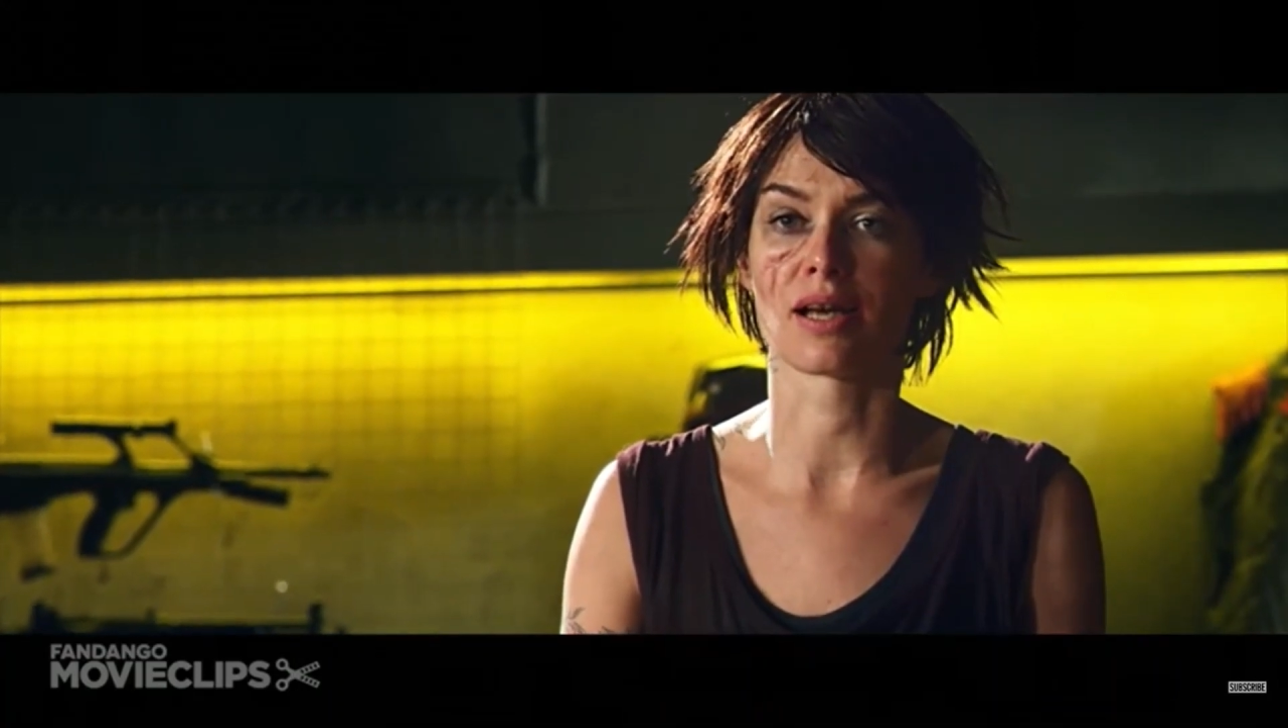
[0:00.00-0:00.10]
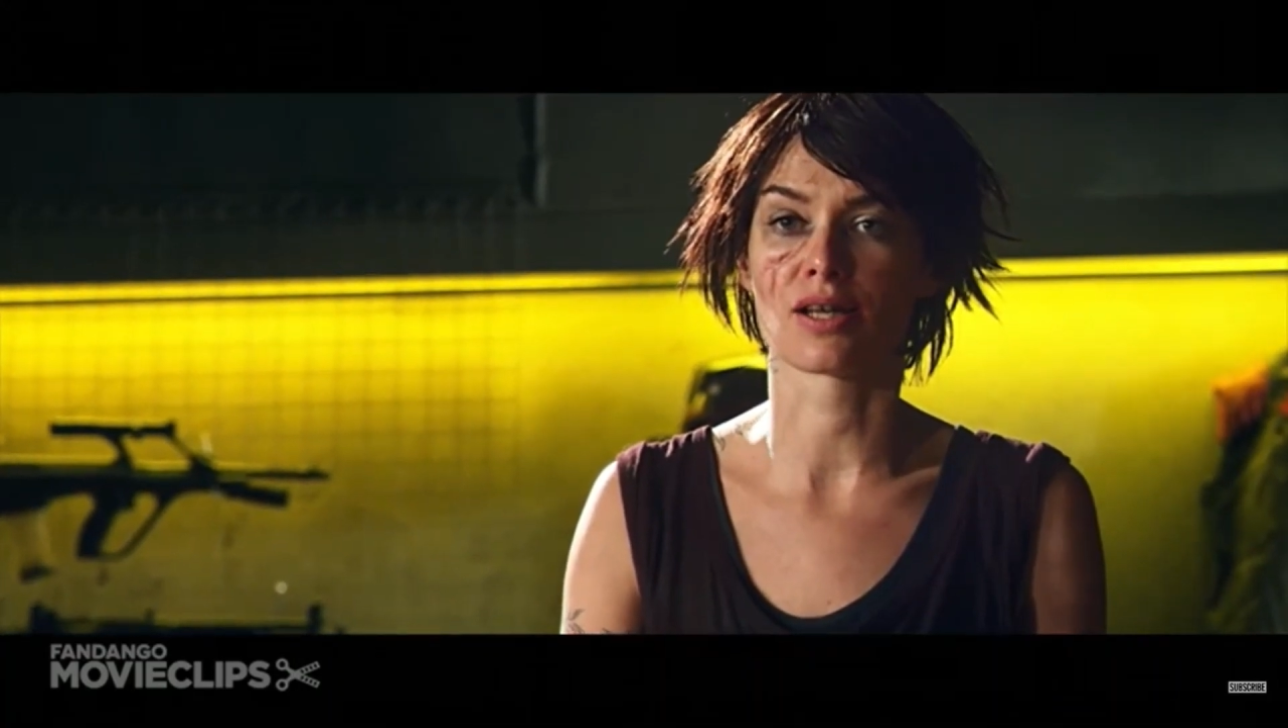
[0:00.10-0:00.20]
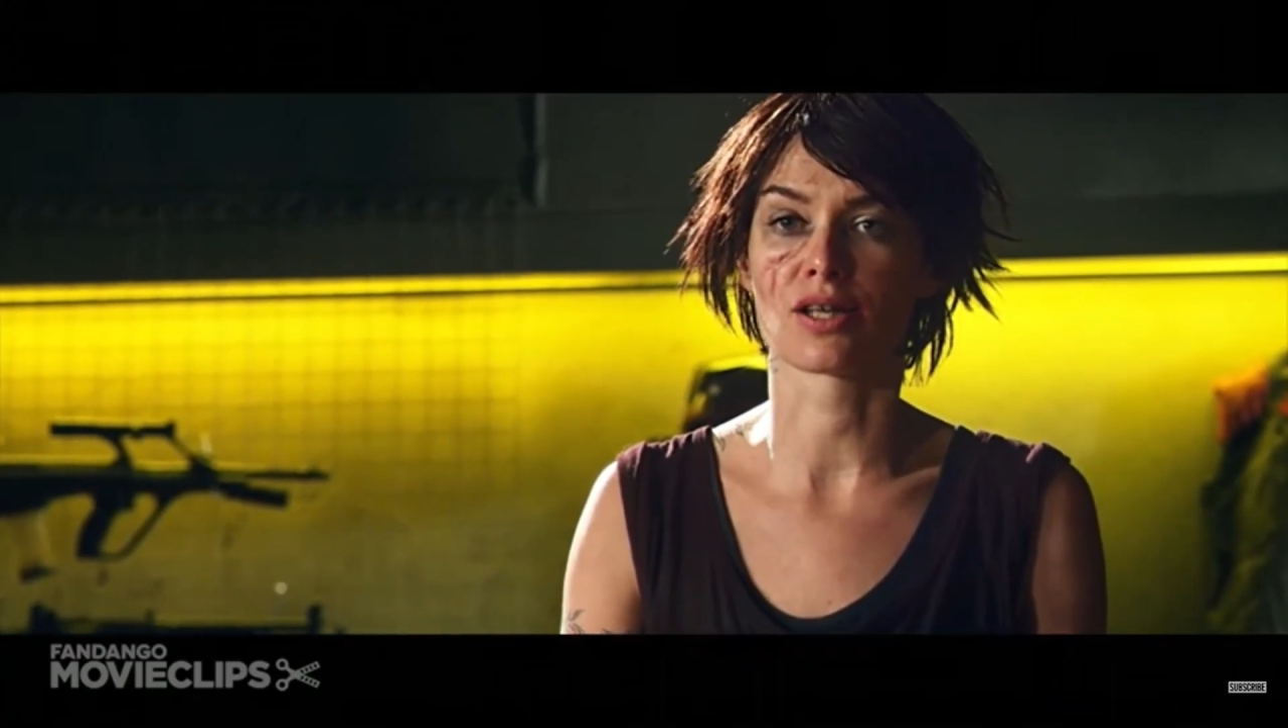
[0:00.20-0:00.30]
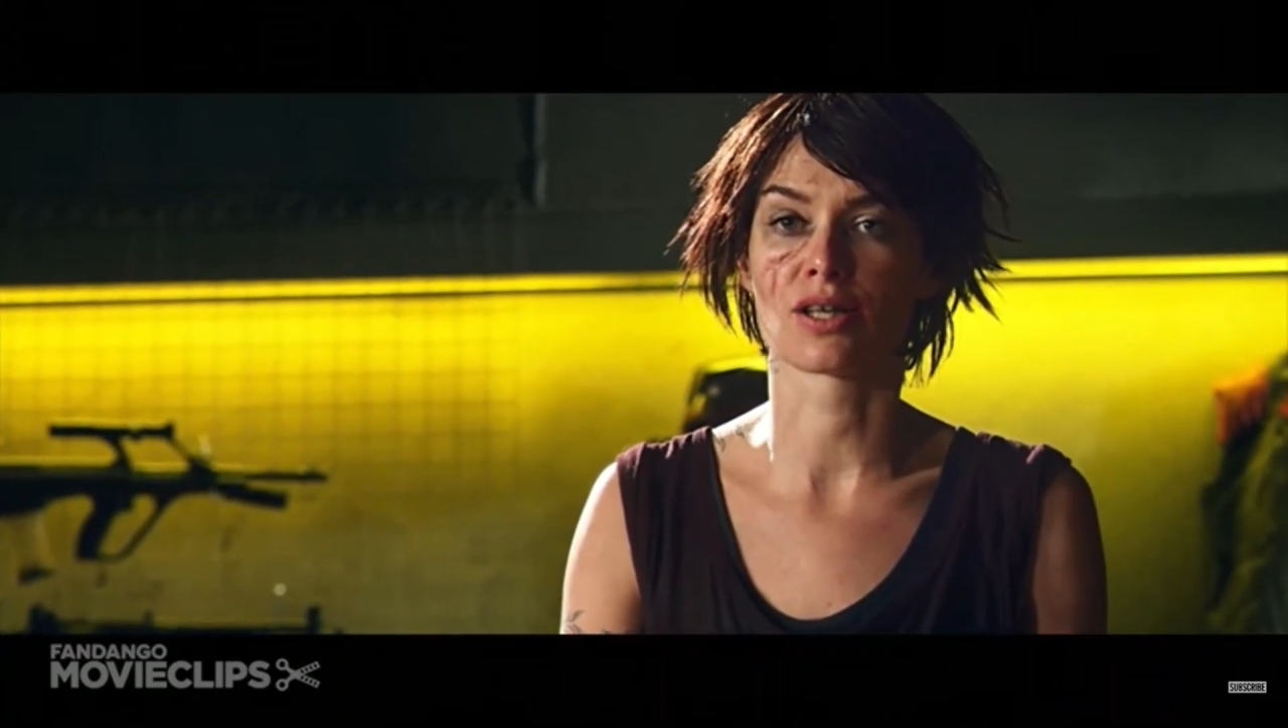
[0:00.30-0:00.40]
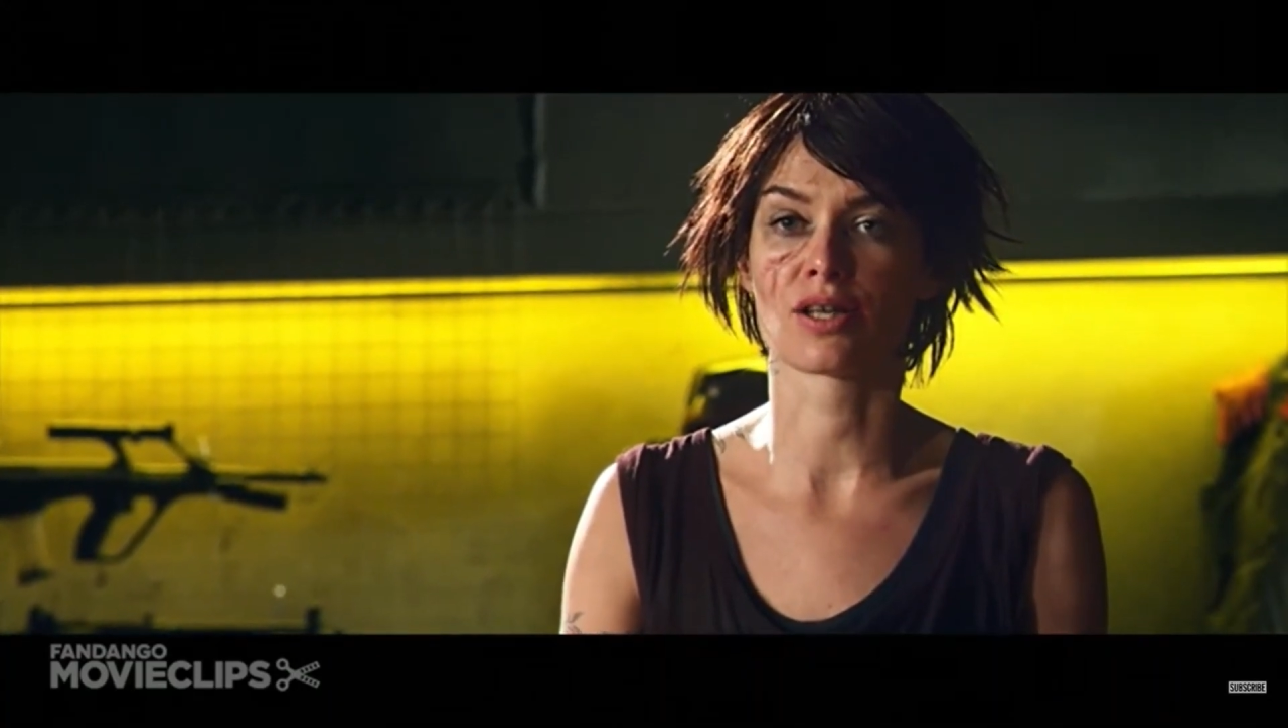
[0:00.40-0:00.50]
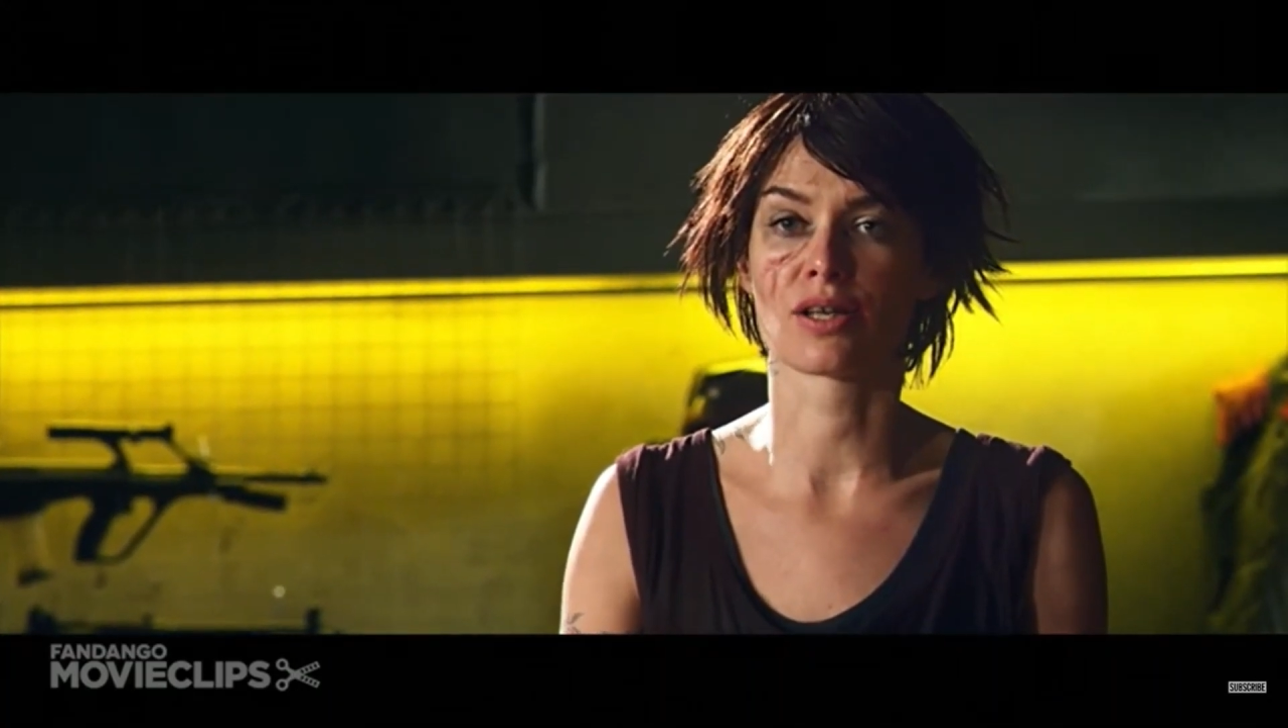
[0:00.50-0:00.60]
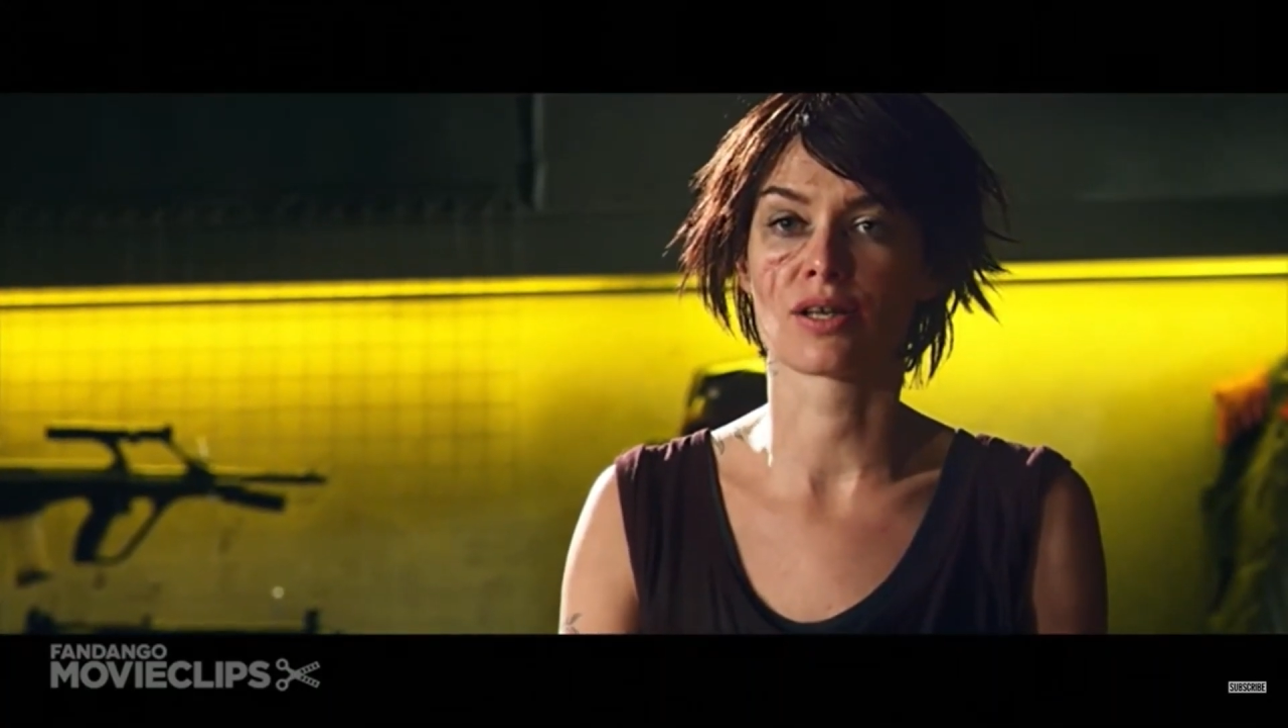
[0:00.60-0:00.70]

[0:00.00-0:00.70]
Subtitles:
He's